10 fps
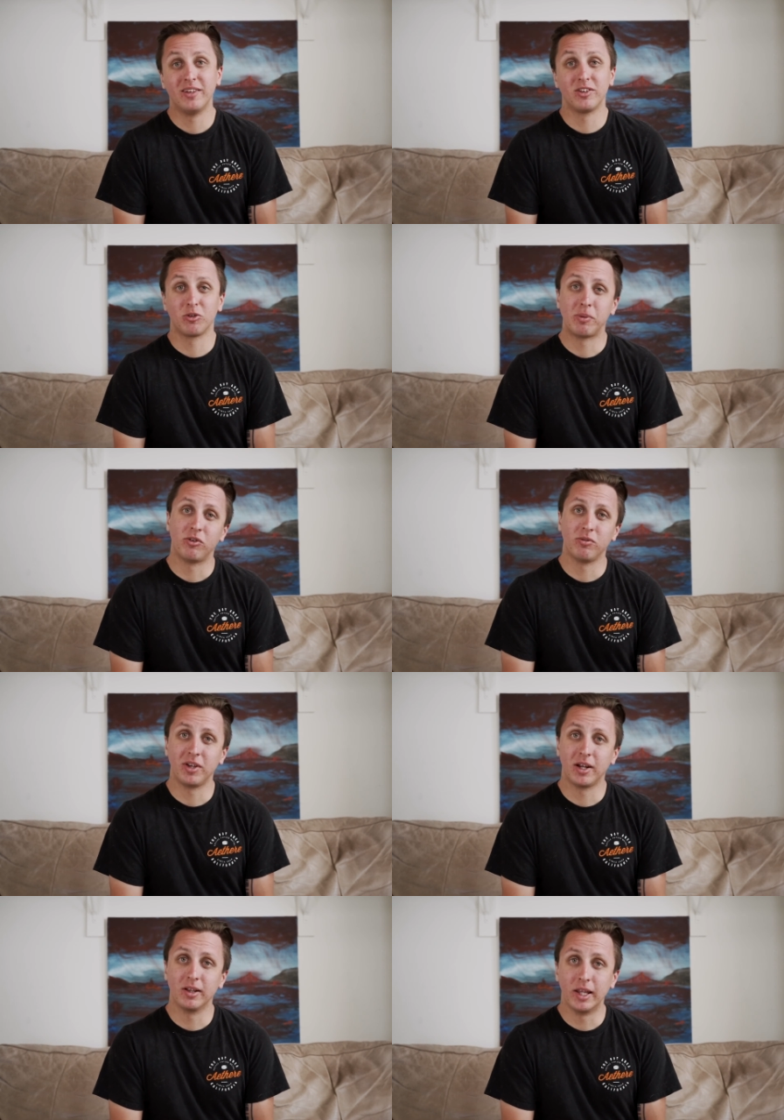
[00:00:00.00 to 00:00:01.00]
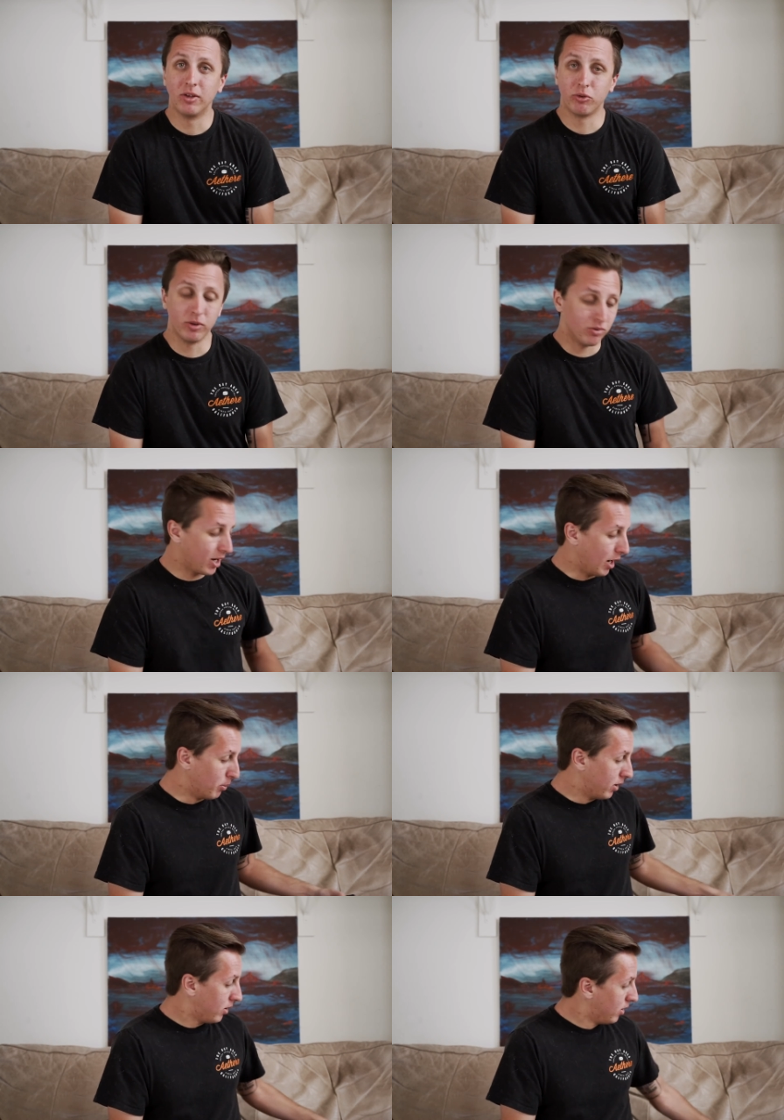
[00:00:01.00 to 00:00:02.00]
It's expensive to get a lens for this
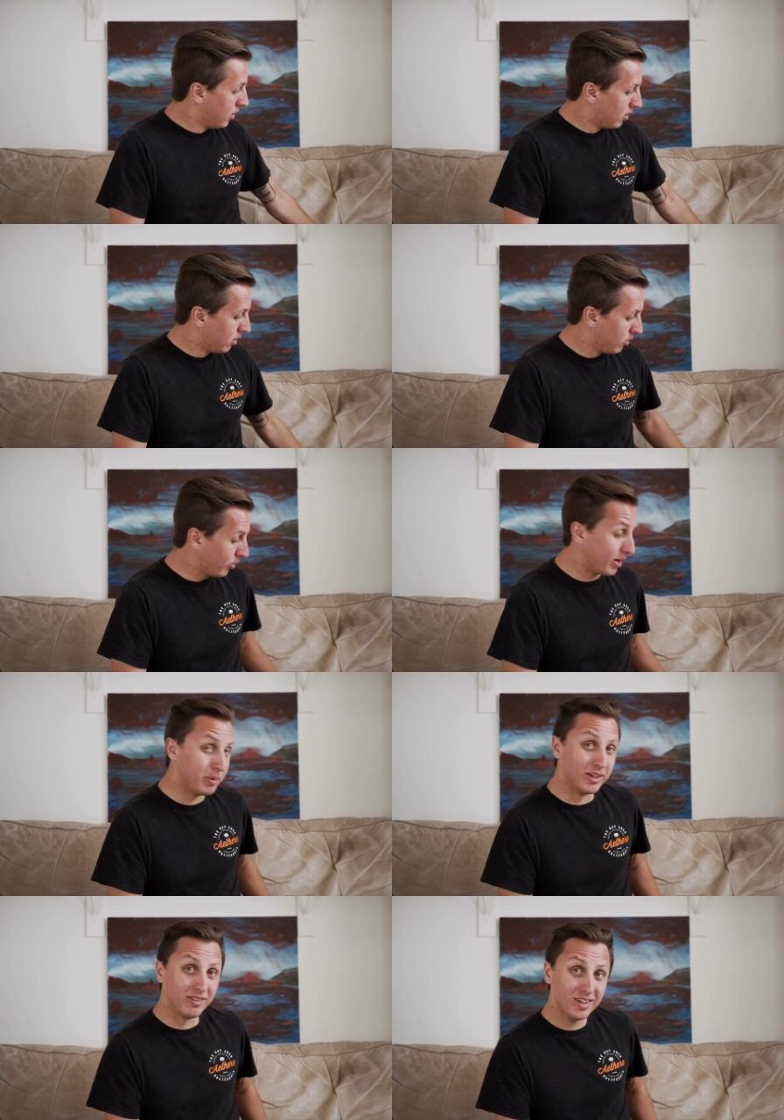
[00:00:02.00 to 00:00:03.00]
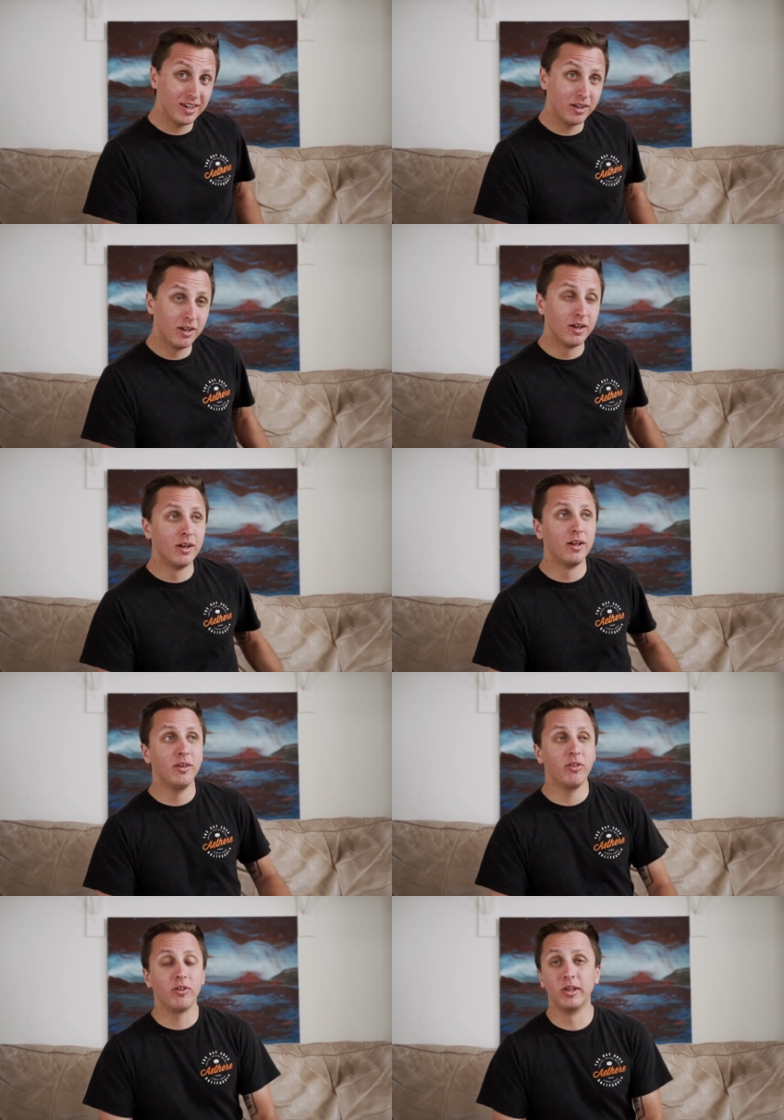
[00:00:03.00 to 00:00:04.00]
camera. With that being said,
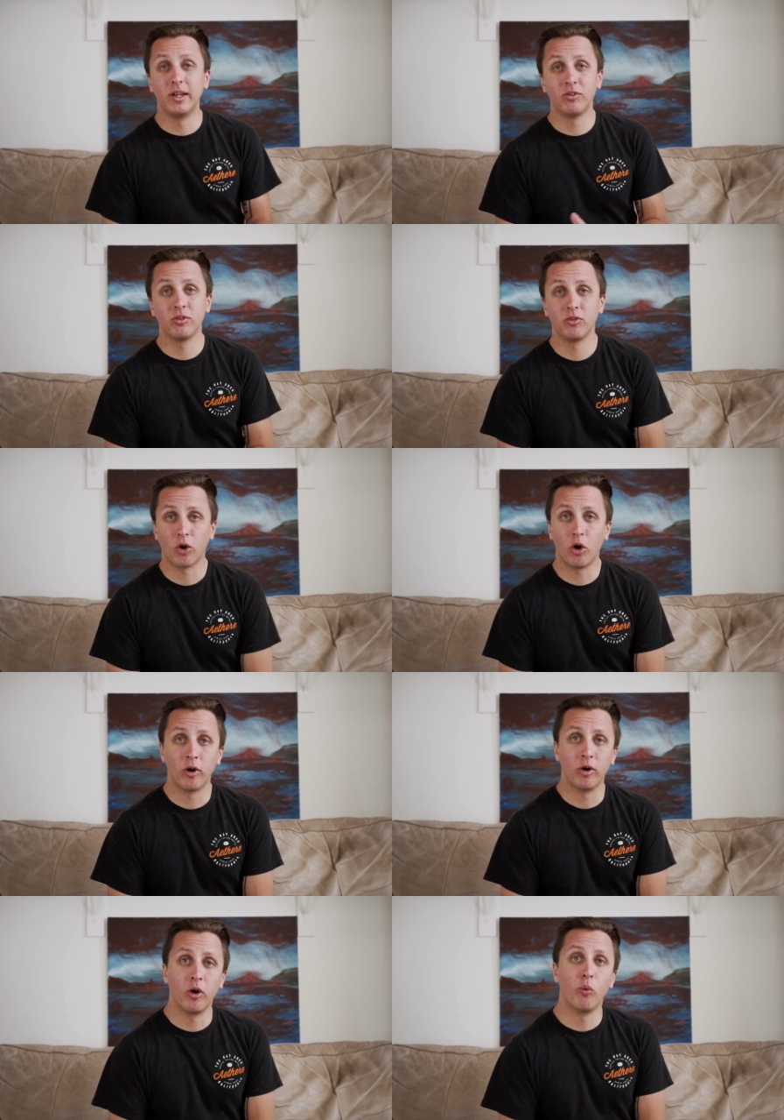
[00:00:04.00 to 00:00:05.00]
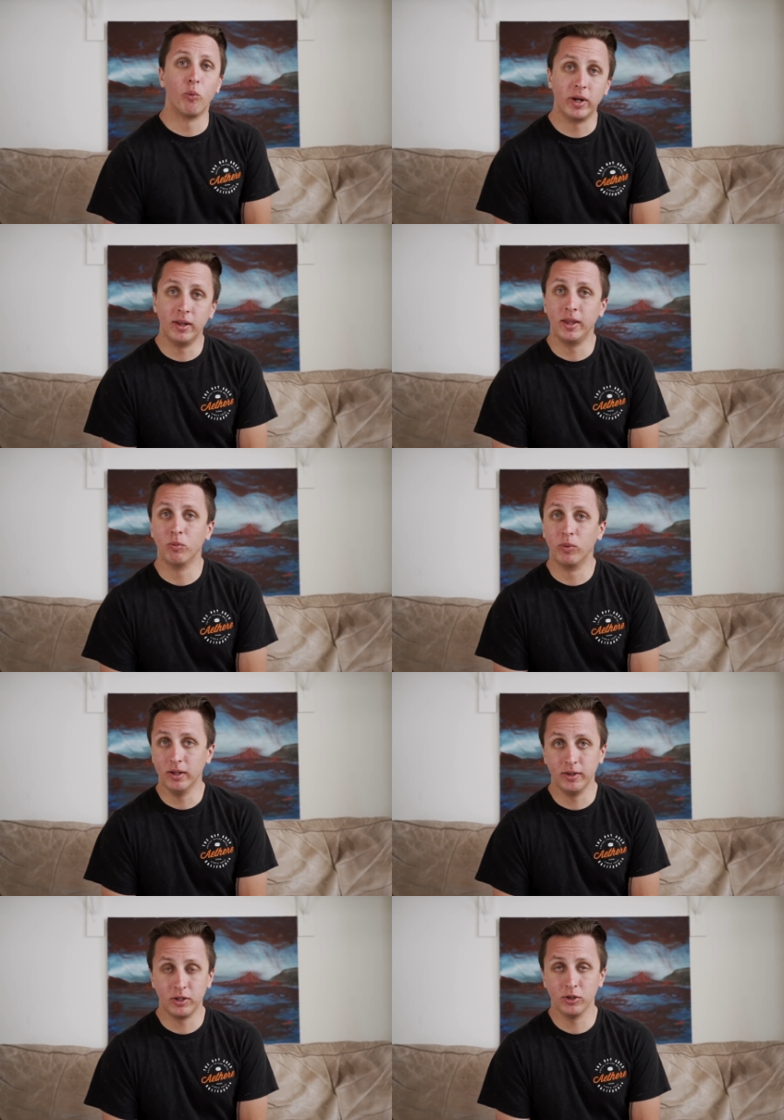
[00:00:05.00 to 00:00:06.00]
the lenses are really,
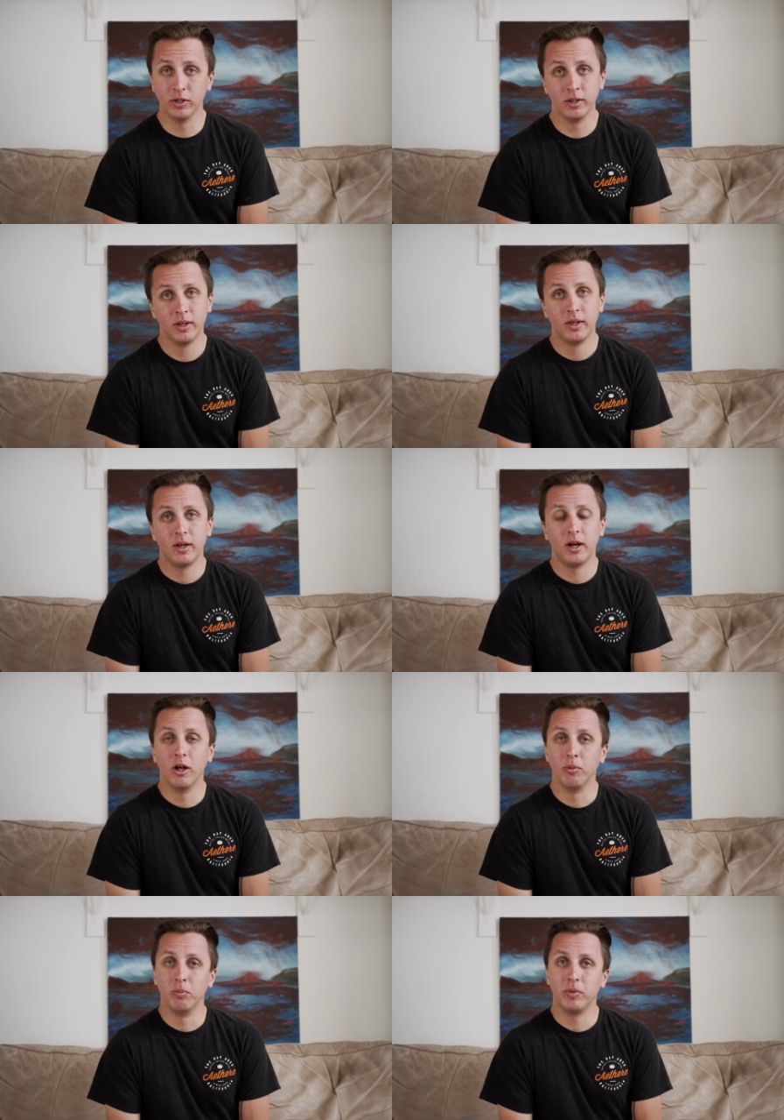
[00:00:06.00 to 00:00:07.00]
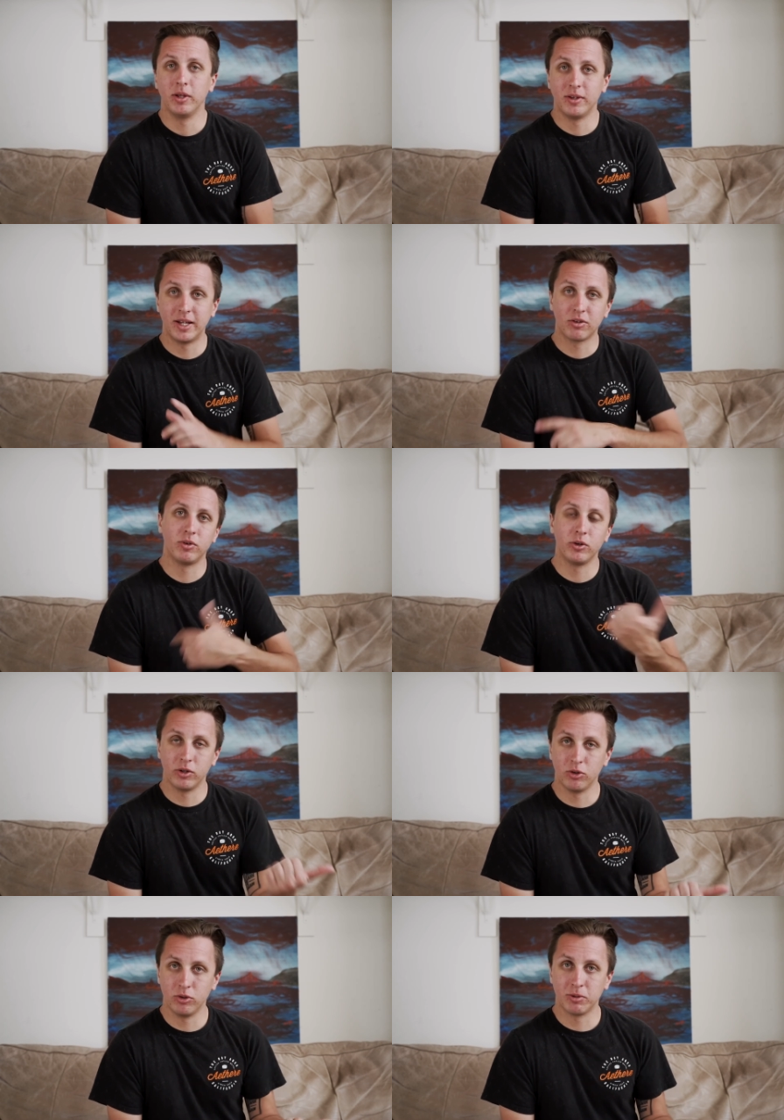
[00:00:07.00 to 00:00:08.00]
really good. Um, in the next
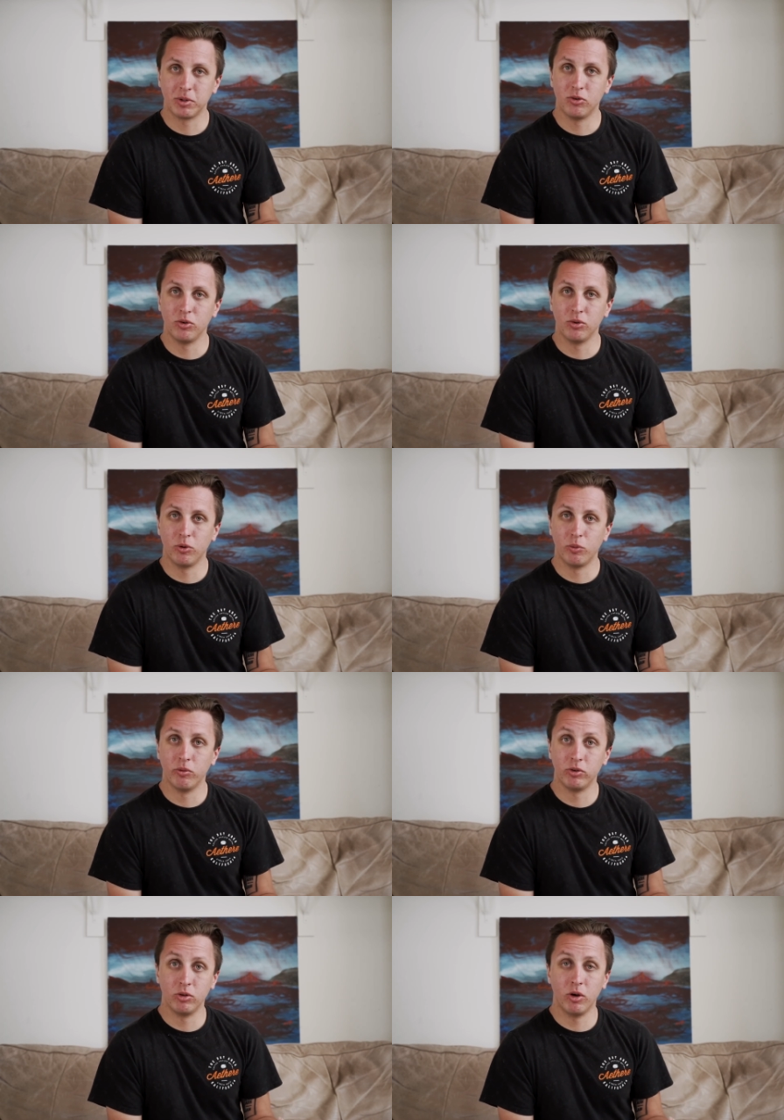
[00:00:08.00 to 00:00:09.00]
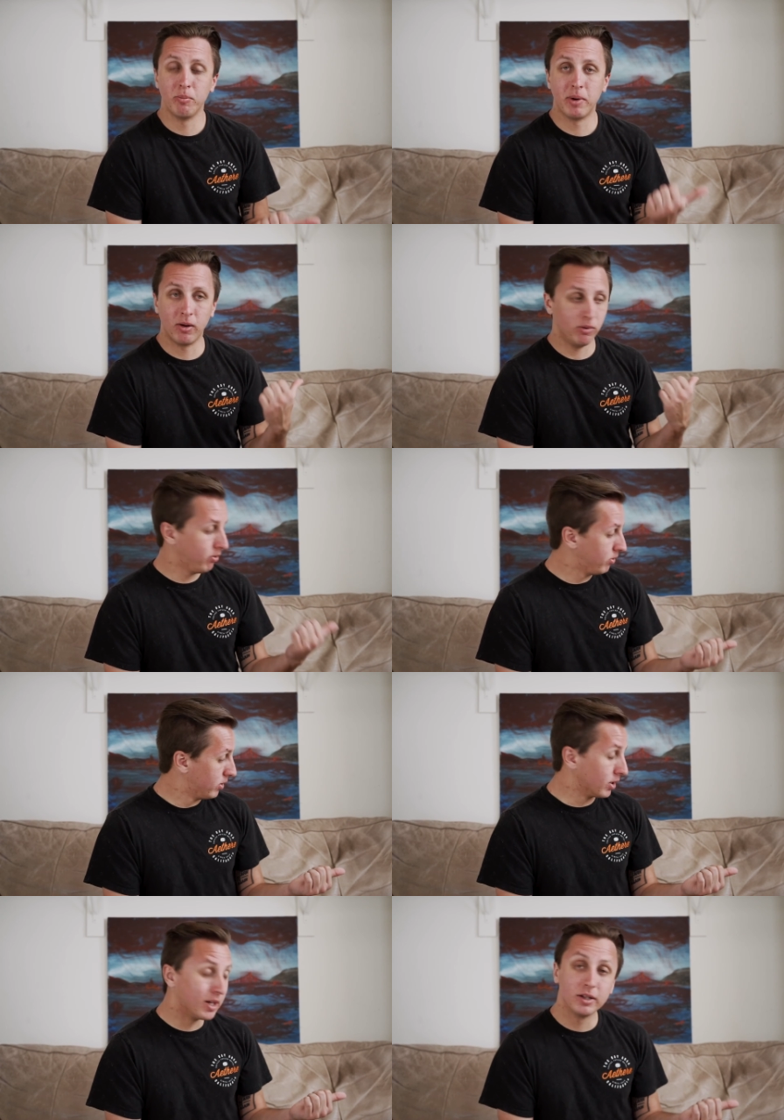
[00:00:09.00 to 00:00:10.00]
video I do that I'm going to do a review about
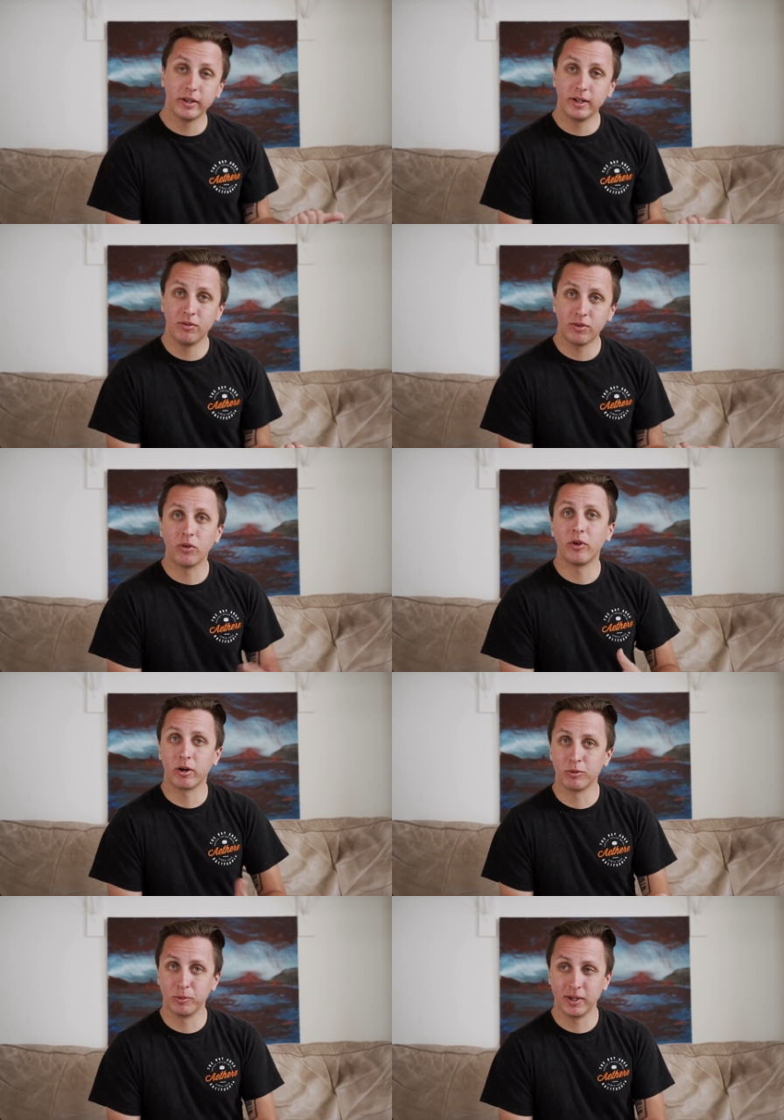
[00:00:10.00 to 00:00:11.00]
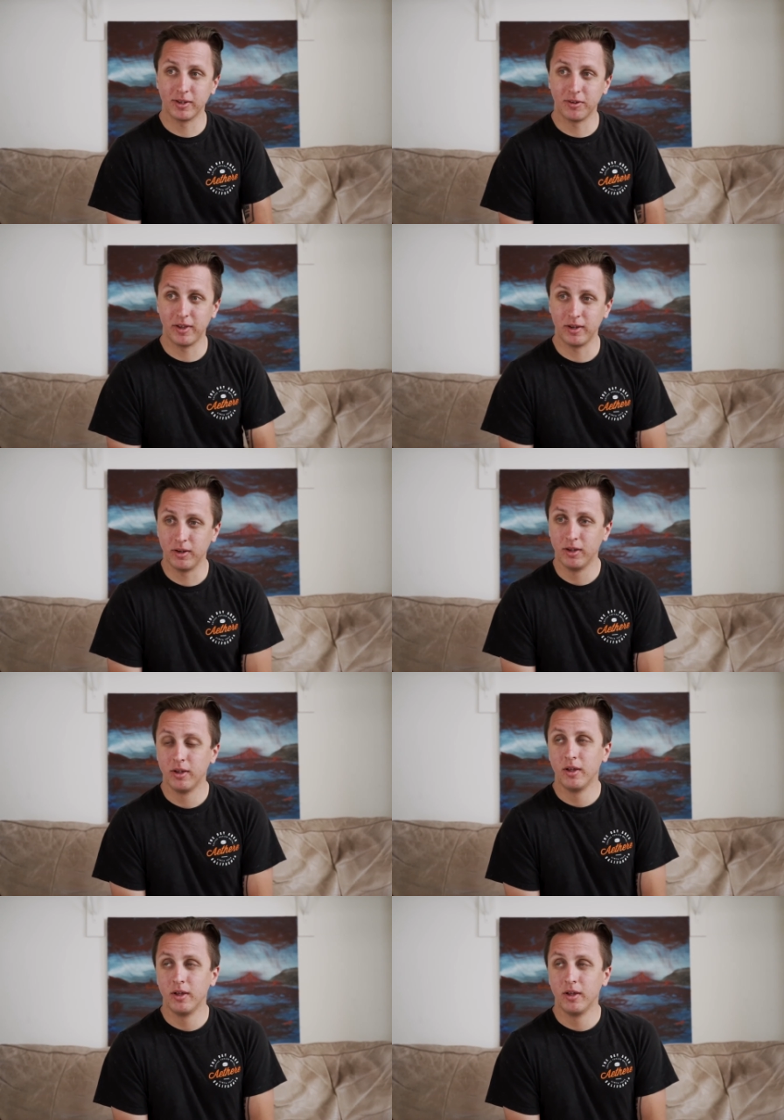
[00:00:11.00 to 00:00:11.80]
the kit lens. I'll talk more about that then.